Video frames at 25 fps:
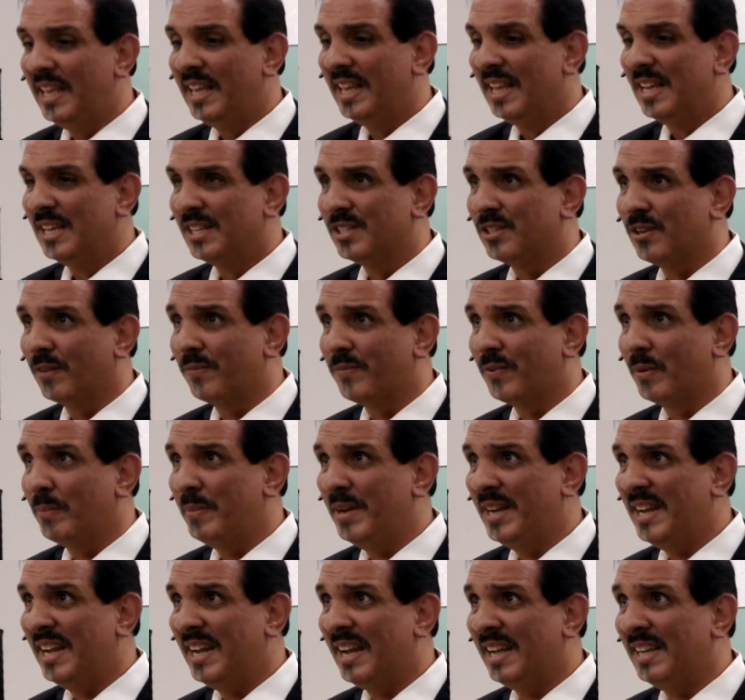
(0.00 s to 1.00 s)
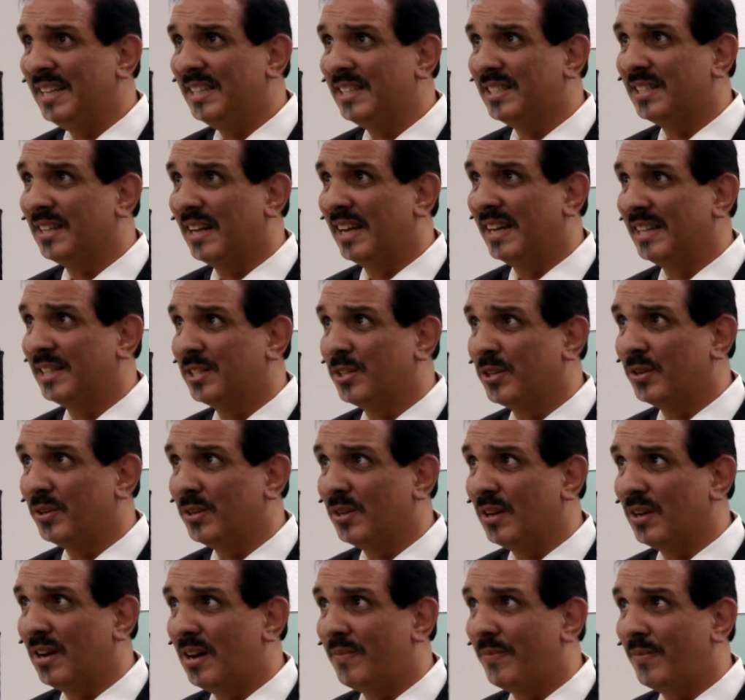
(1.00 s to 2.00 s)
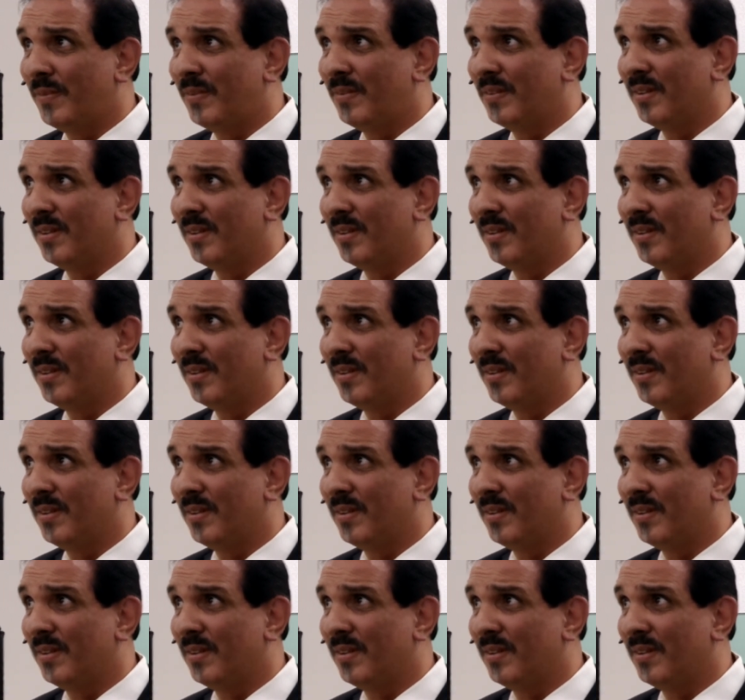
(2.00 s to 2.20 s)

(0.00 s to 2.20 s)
So for me, I turned off